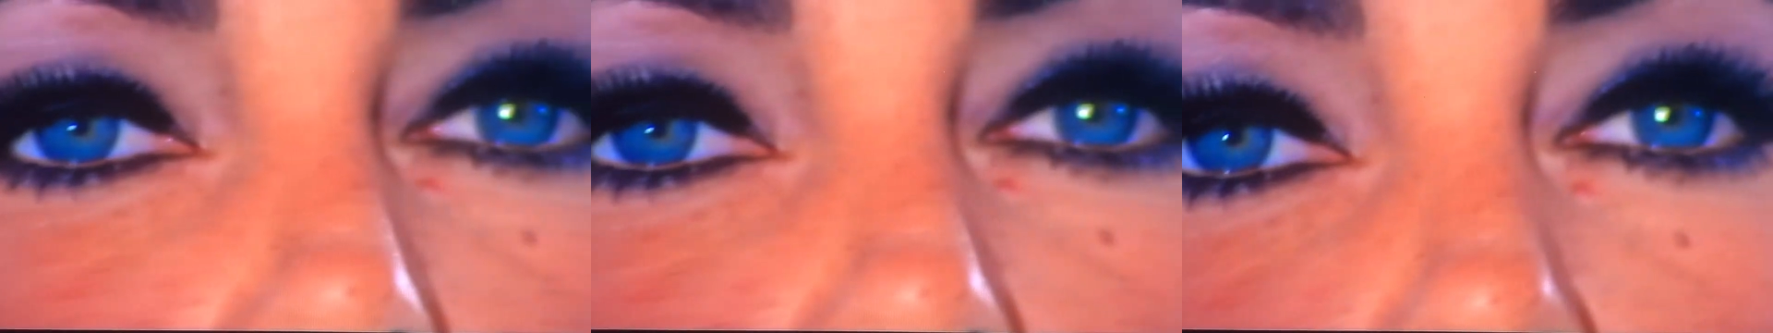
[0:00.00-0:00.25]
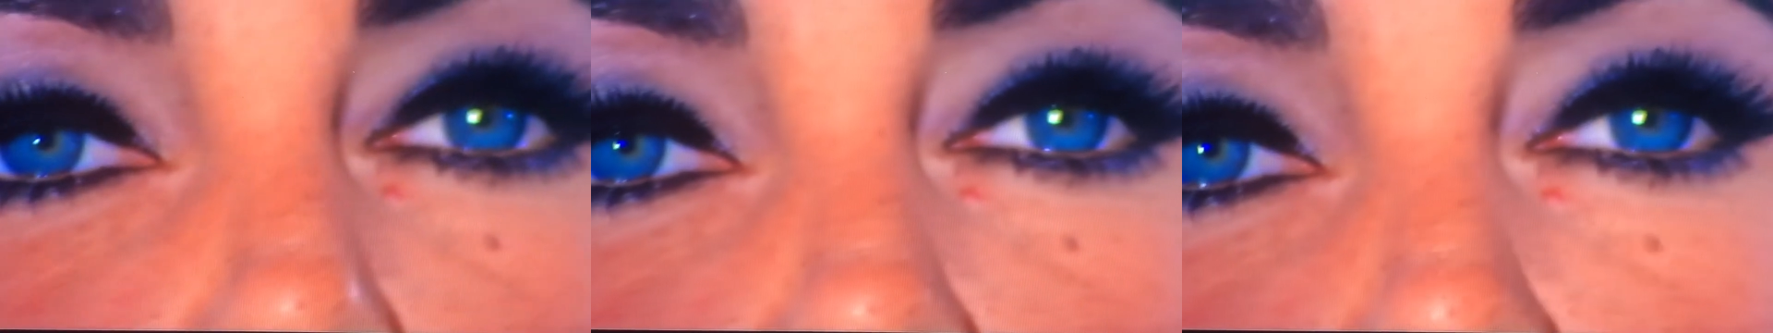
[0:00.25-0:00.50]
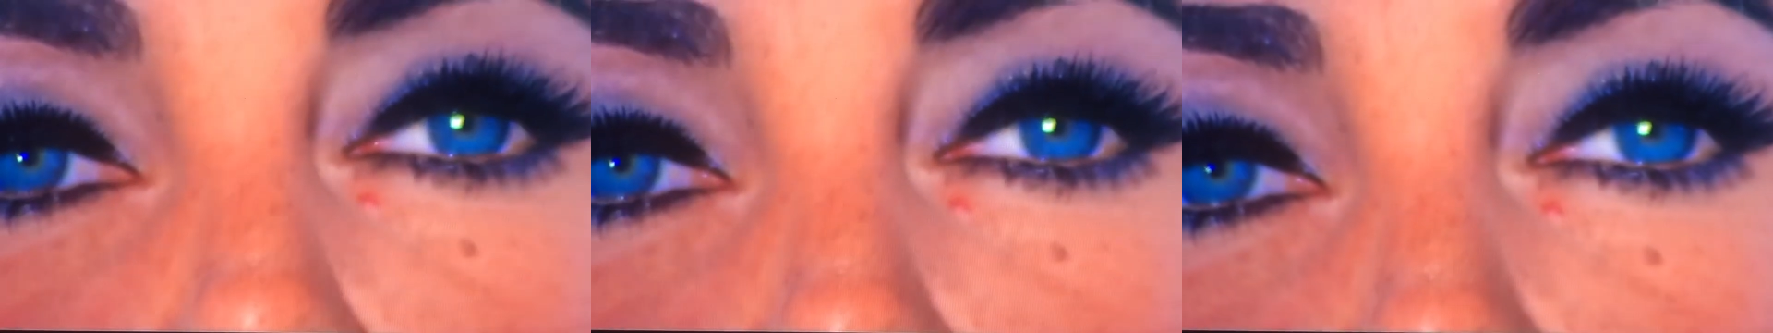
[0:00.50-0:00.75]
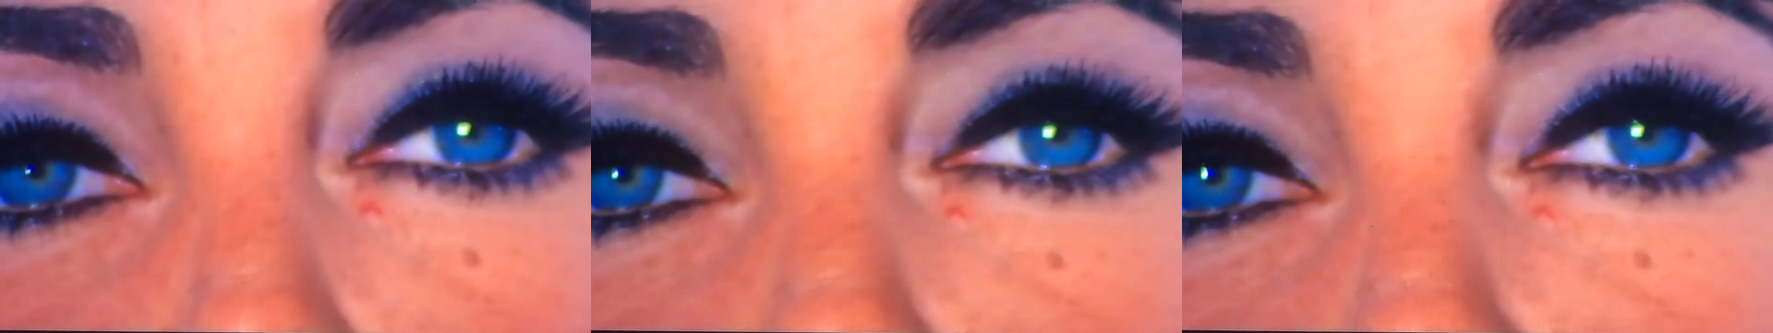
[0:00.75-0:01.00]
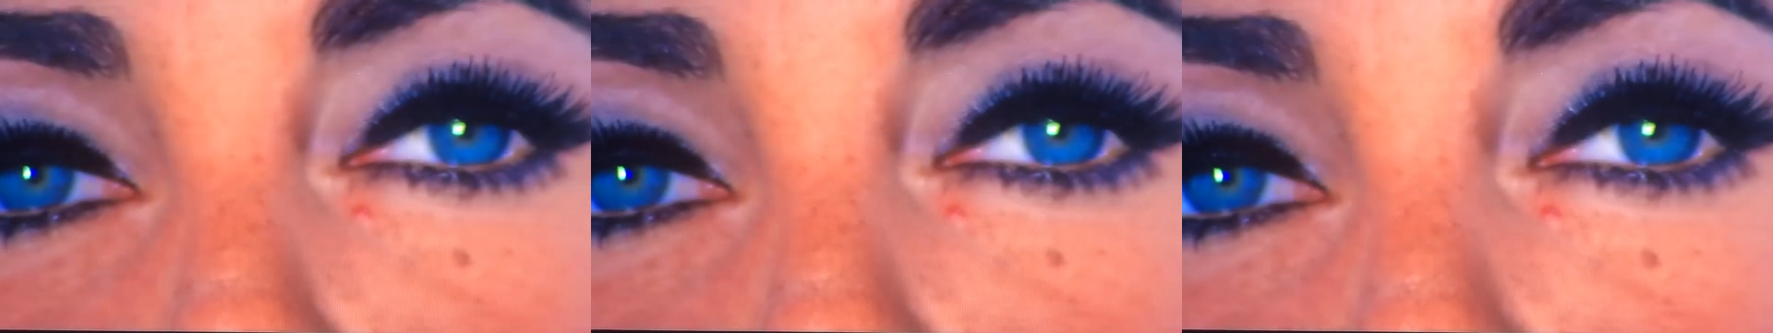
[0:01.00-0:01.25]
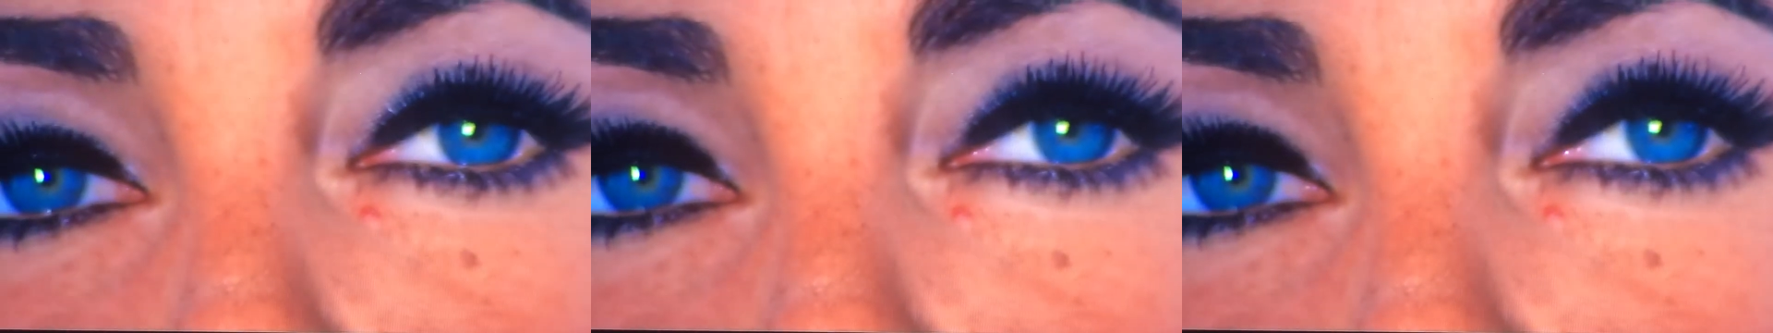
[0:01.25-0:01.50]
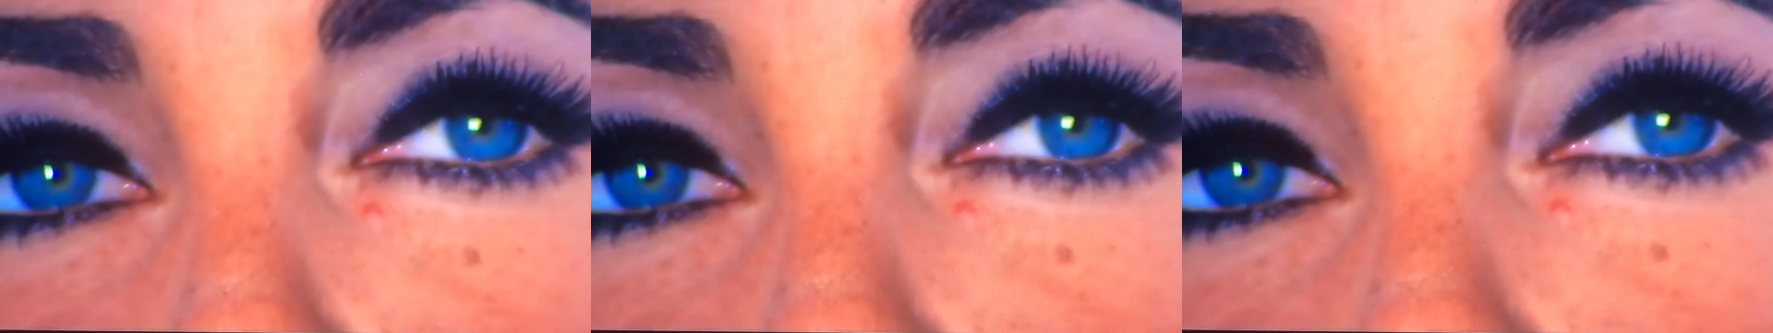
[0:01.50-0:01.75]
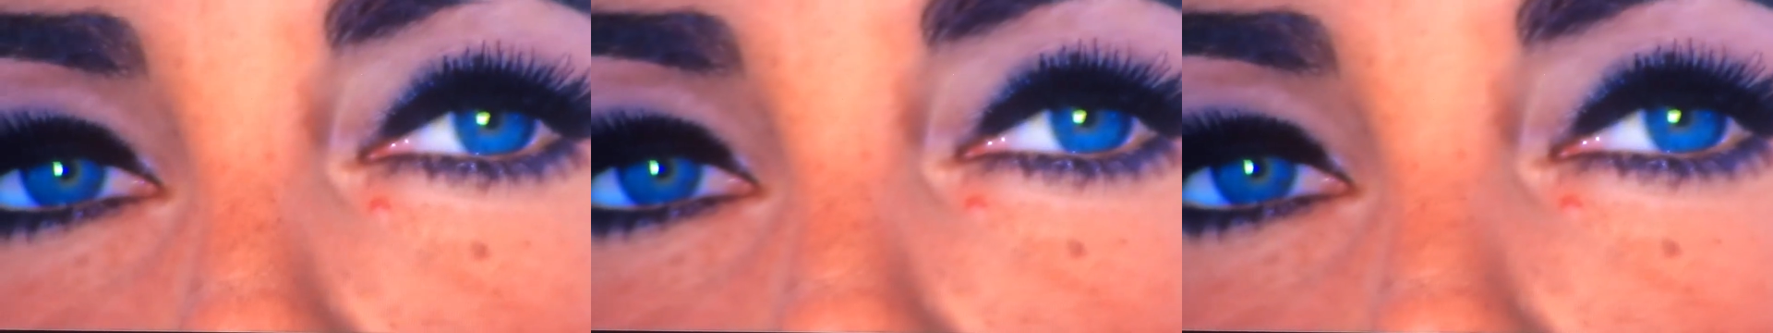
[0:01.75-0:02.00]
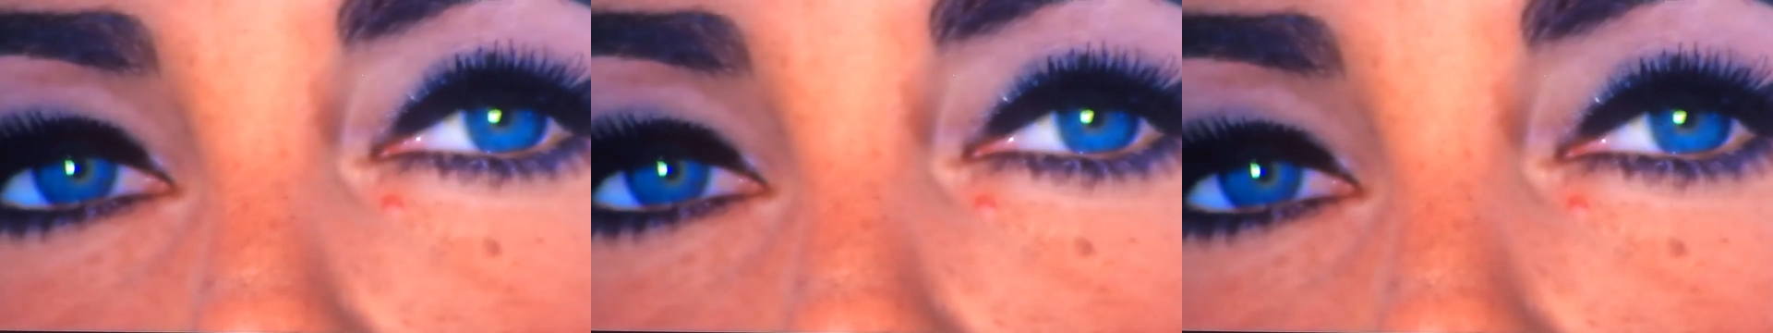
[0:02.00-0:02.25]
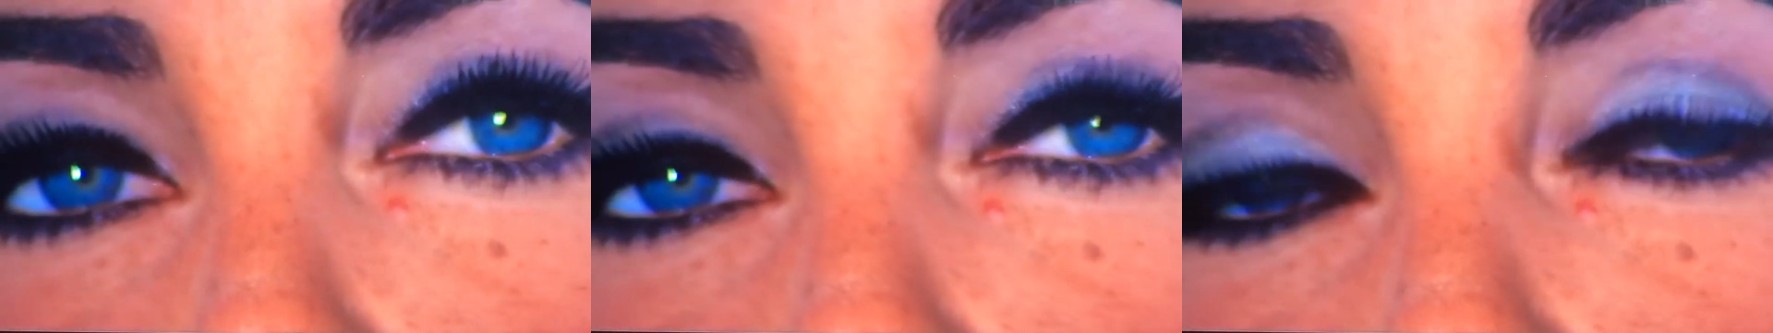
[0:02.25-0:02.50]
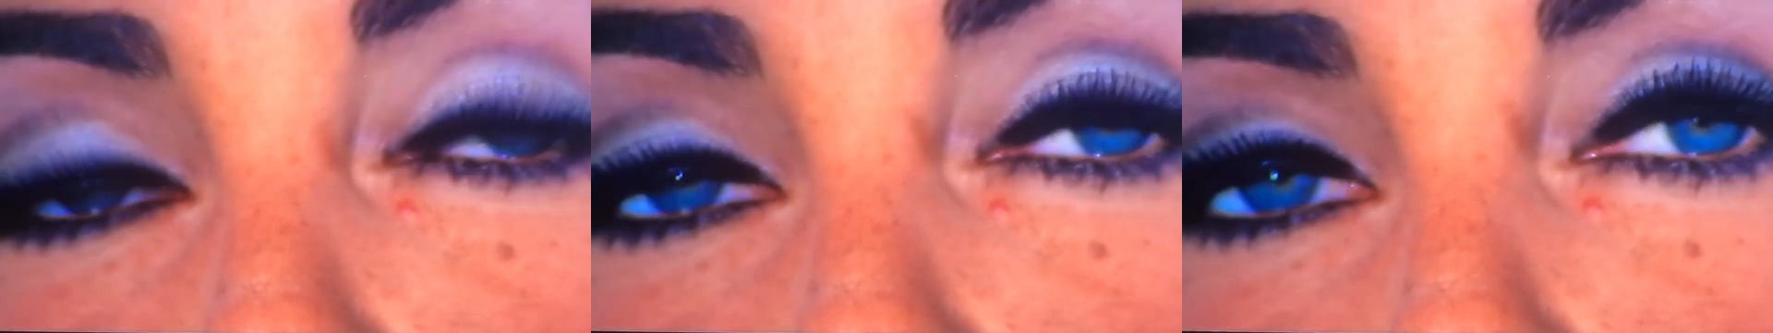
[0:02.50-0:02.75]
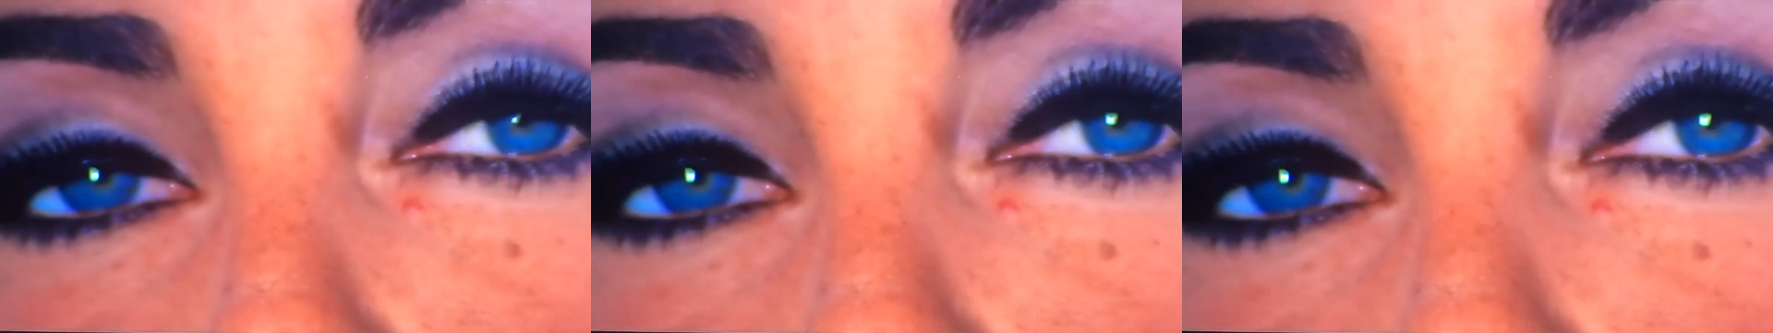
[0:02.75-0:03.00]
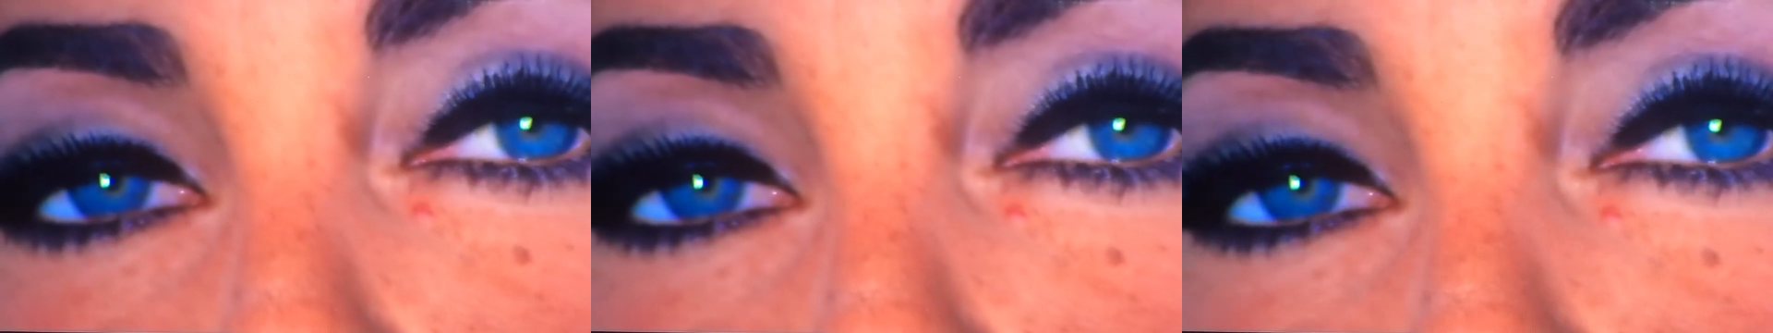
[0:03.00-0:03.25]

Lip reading: [unreadable: no face in view]